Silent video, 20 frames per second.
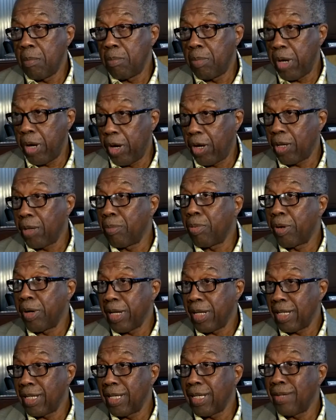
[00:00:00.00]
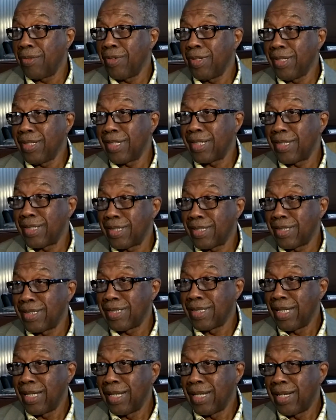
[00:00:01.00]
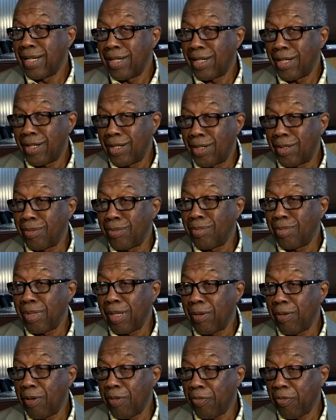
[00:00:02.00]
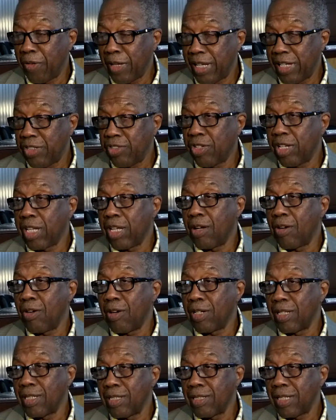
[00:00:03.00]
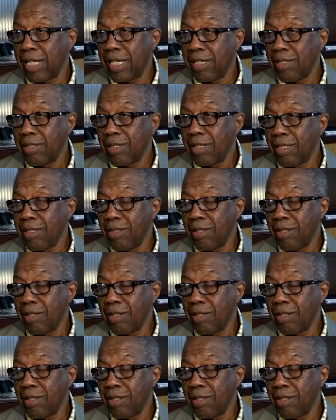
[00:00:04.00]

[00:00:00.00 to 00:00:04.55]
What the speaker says: barely breaking even, and they were a fledgling organization.